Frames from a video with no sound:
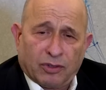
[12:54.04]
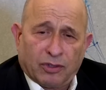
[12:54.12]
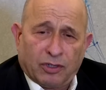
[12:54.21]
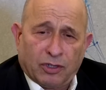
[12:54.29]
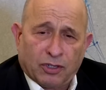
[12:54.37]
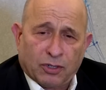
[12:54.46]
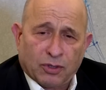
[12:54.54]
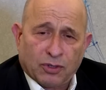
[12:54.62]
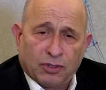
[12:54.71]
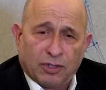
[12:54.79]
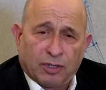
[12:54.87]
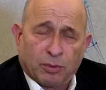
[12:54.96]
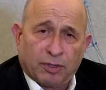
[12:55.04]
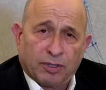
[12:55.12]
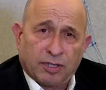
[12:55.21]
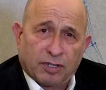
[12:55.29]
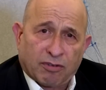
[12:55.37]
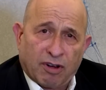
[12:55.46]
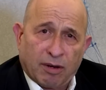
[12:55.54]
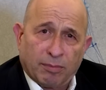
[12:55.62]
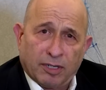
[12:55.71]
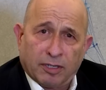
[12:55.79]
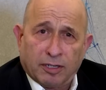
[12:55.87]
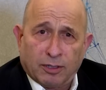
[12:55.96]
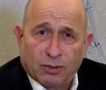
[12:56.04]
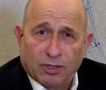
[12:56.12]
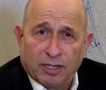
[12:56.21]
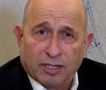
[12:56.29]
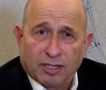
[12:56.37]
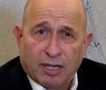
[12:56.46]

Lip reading: issues that were described in the news release.